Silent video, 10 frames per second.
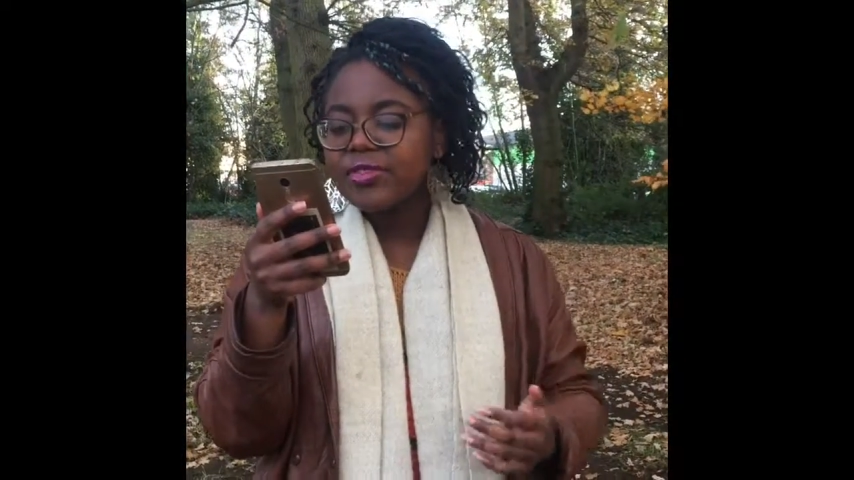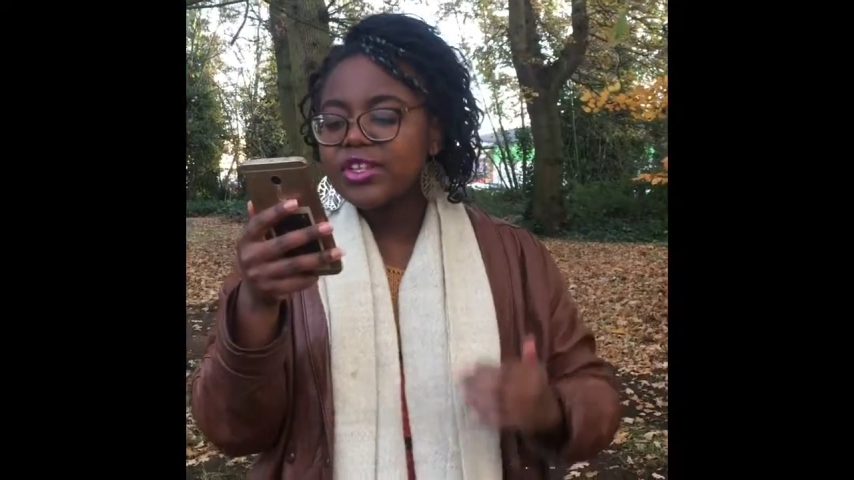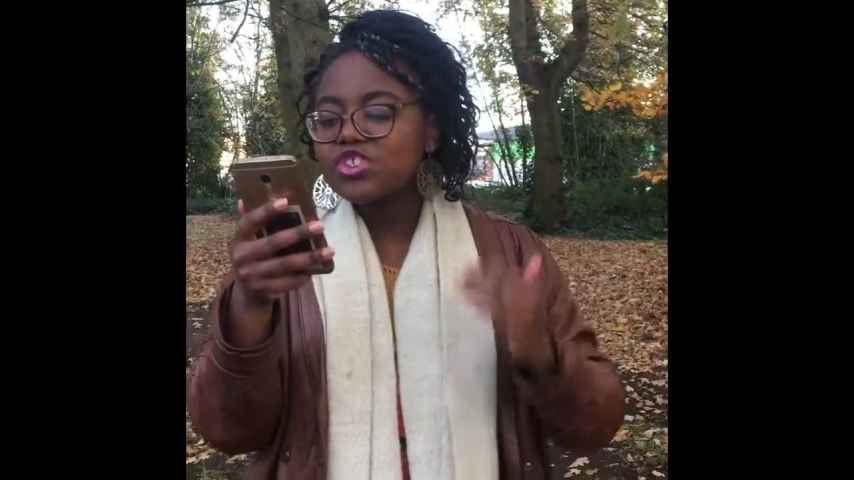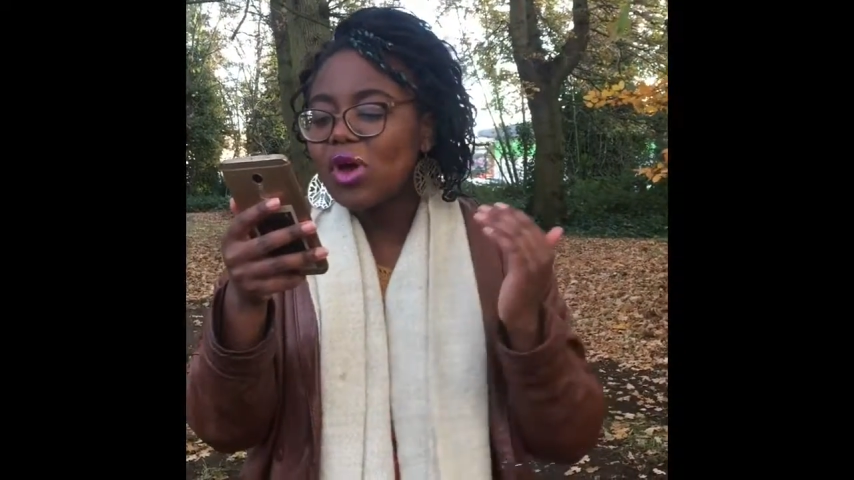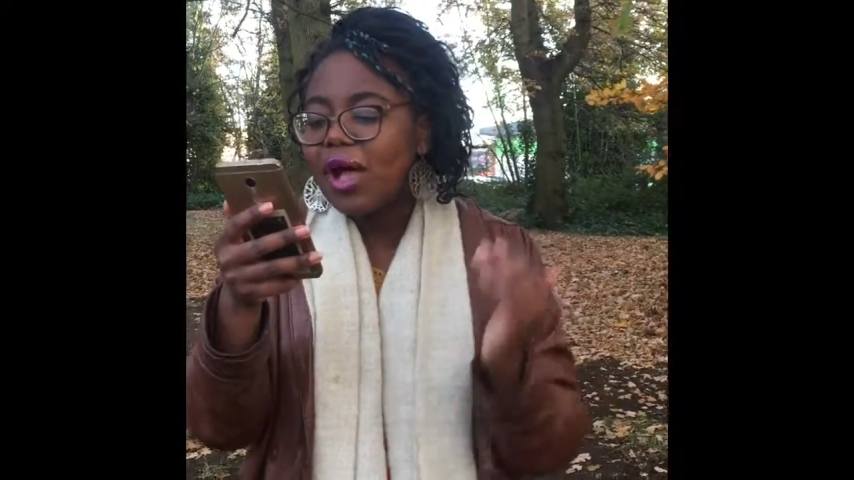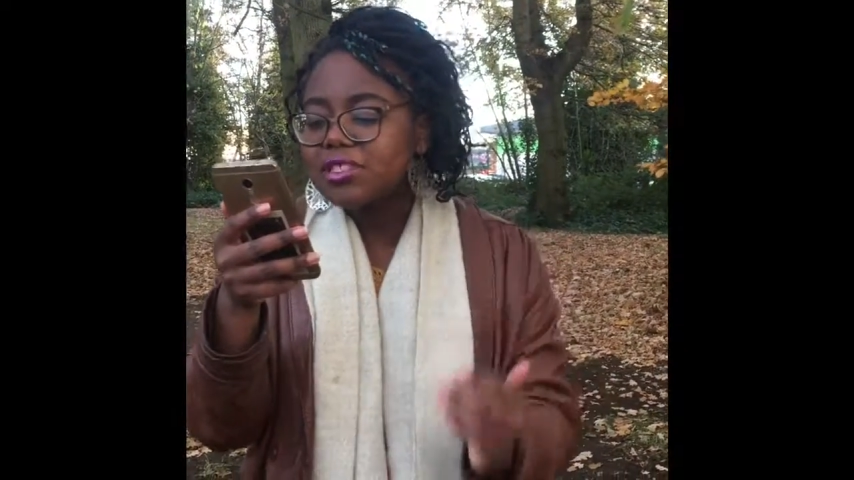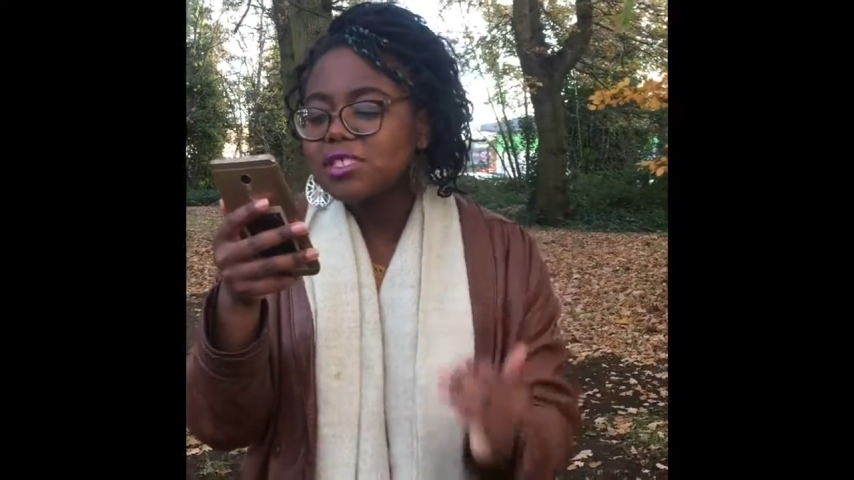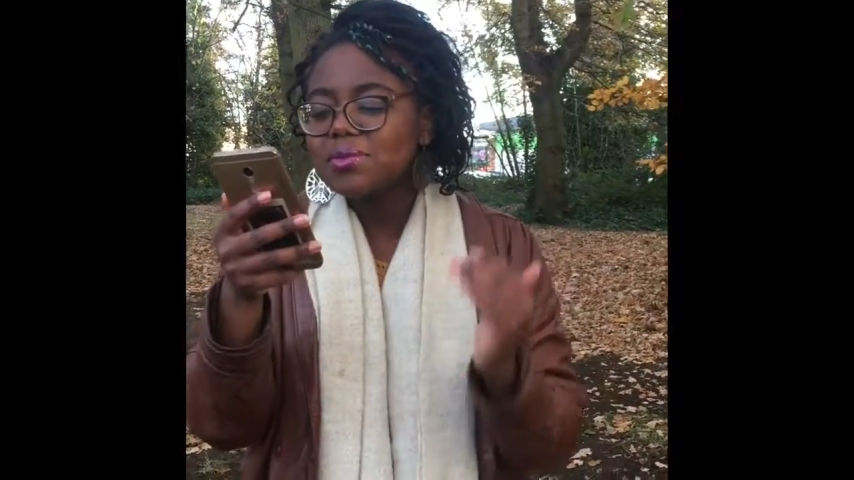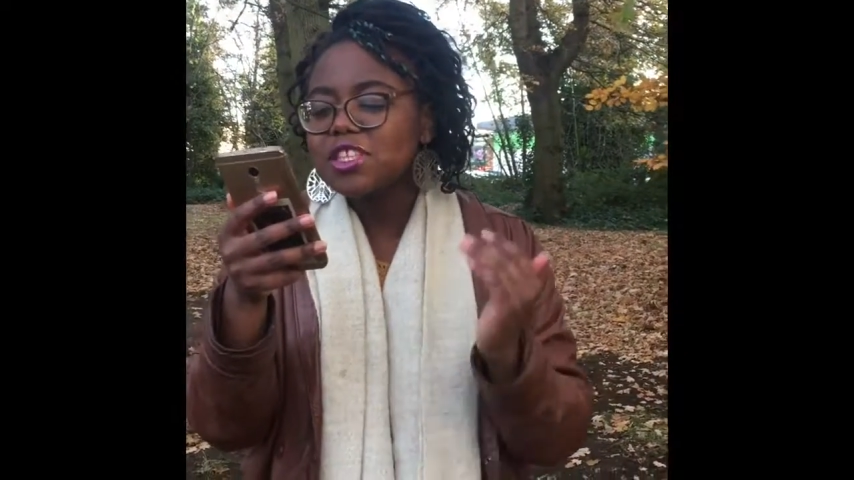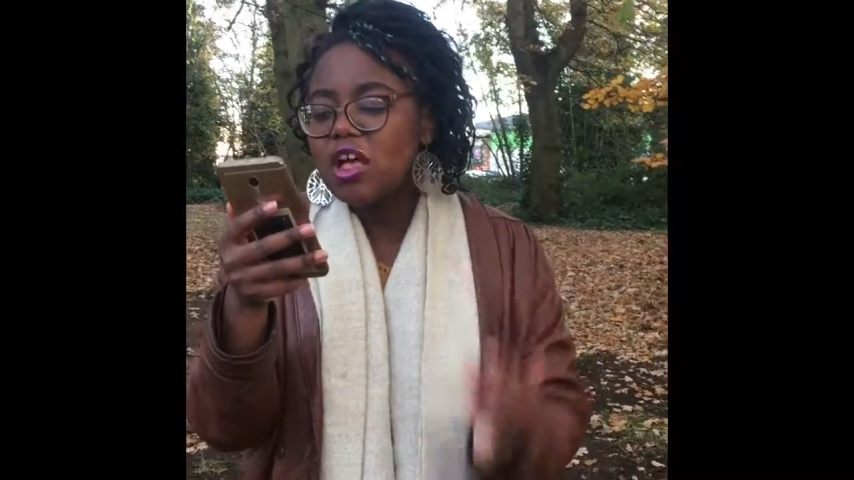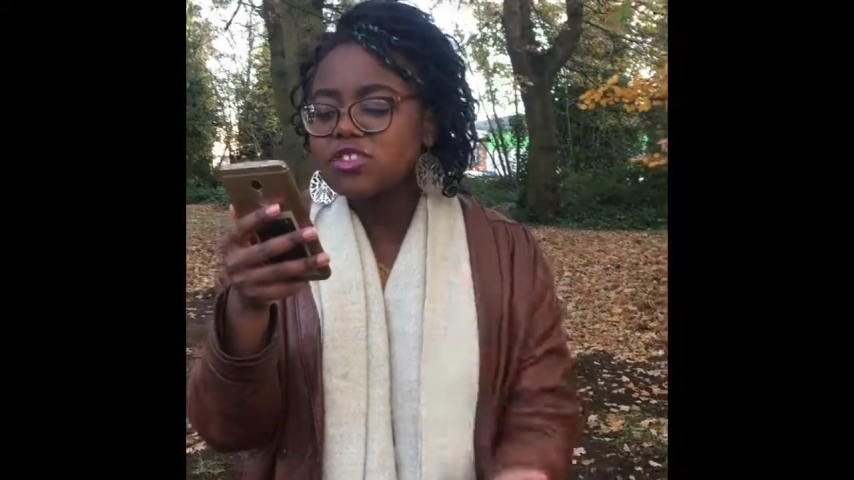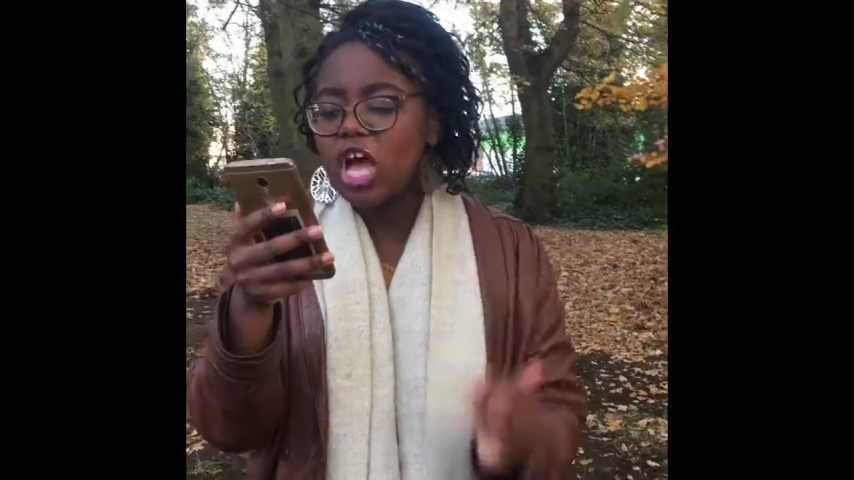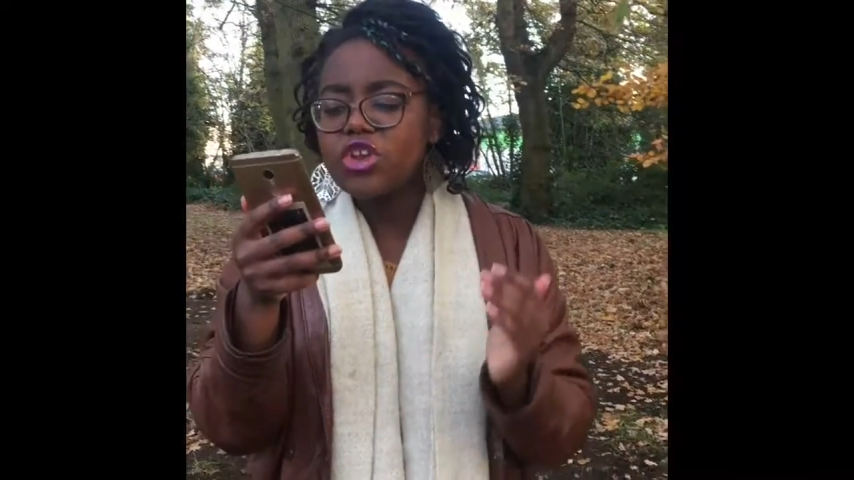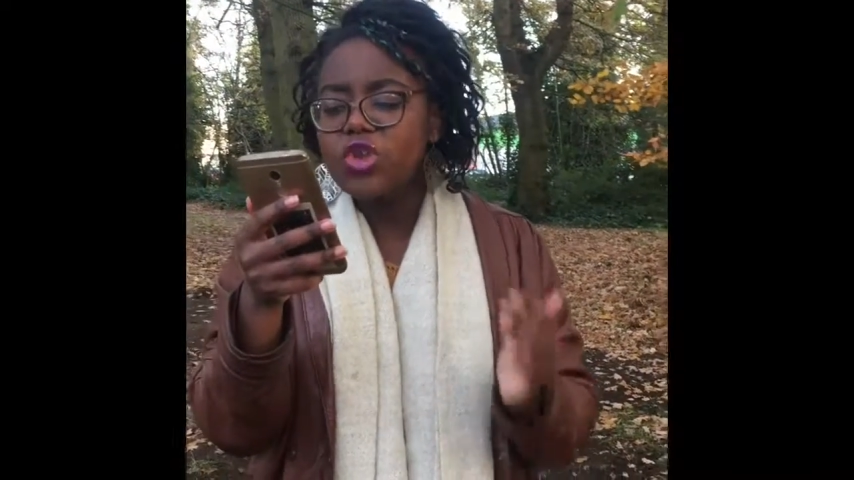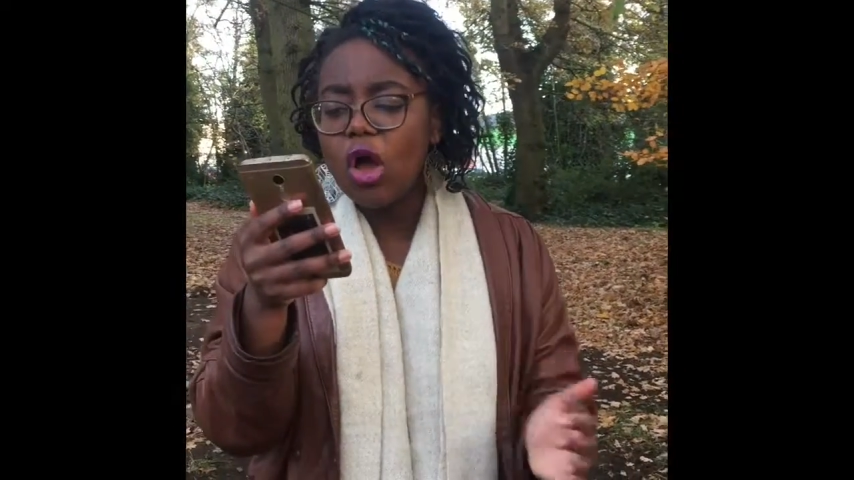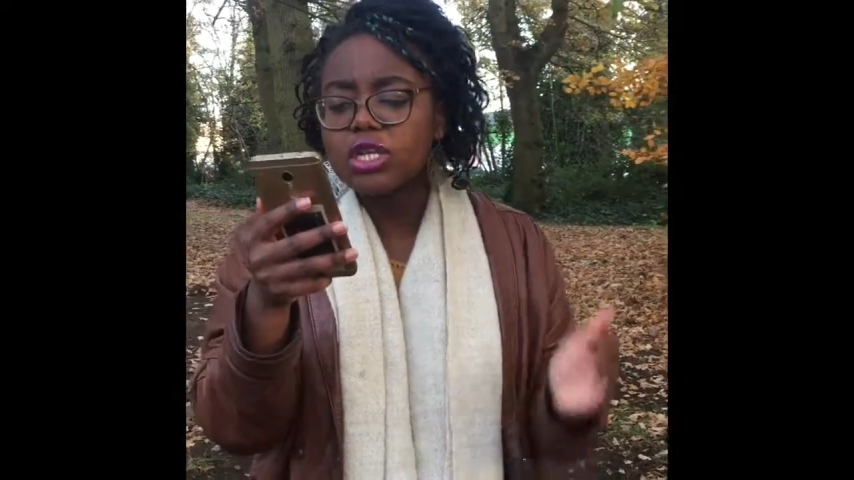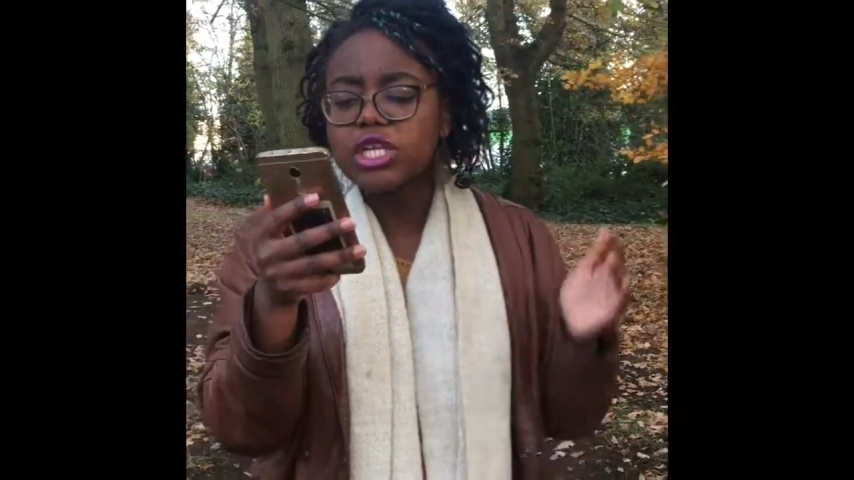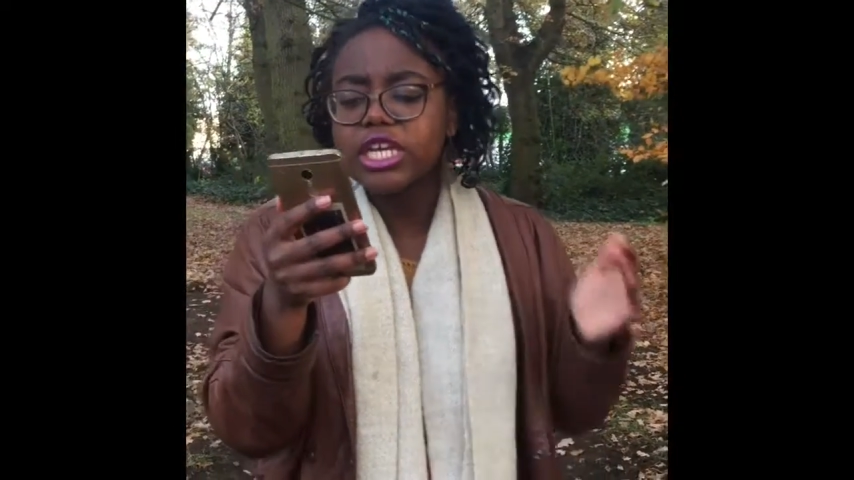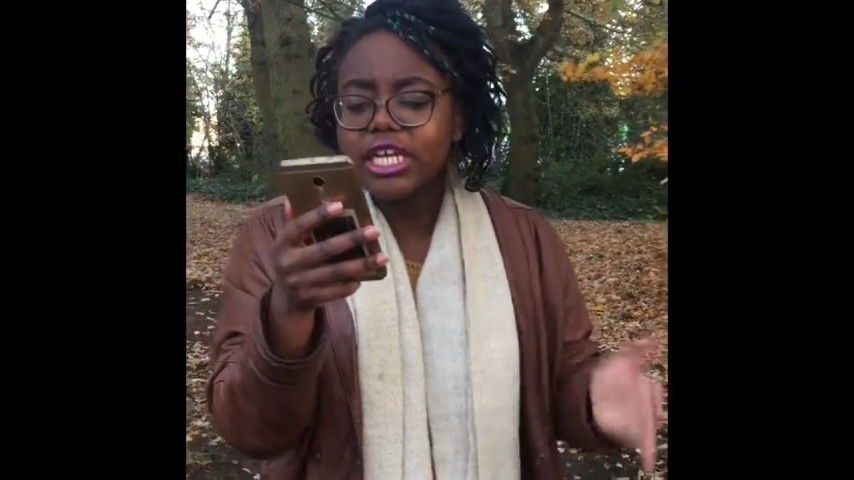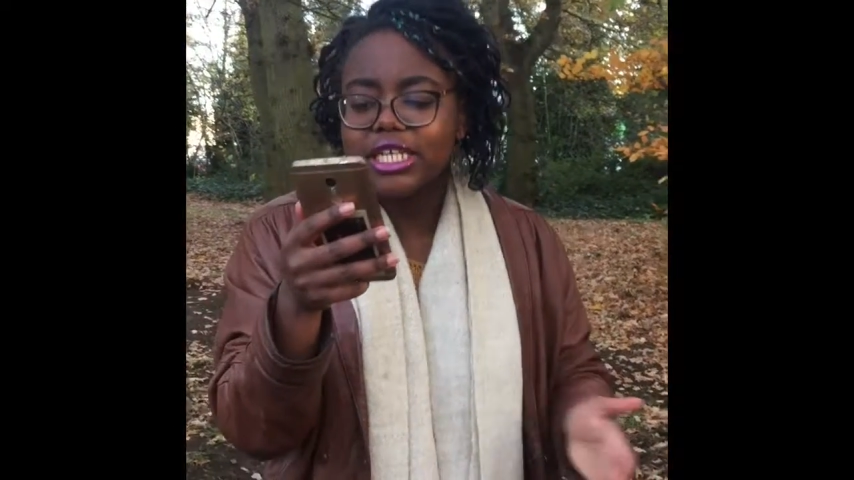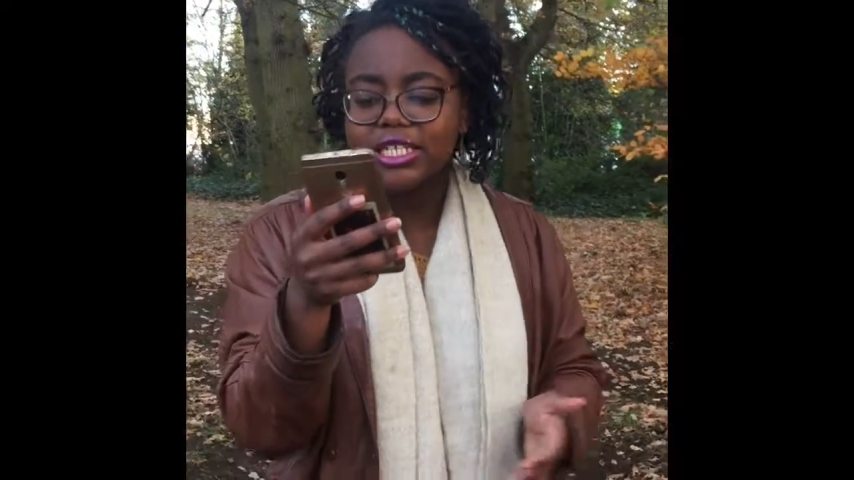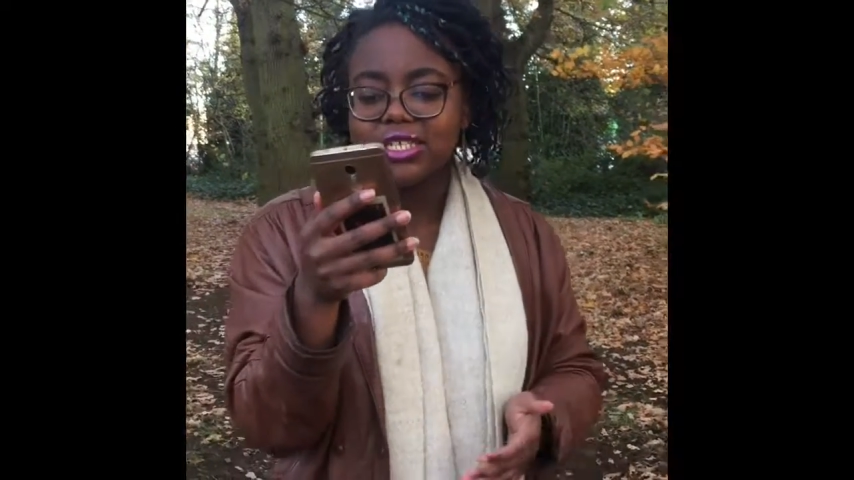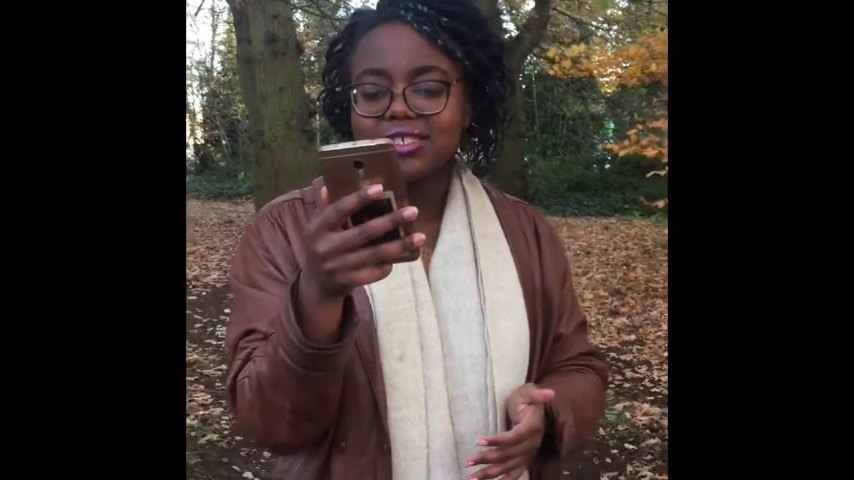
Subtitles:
The trials themselves are not good.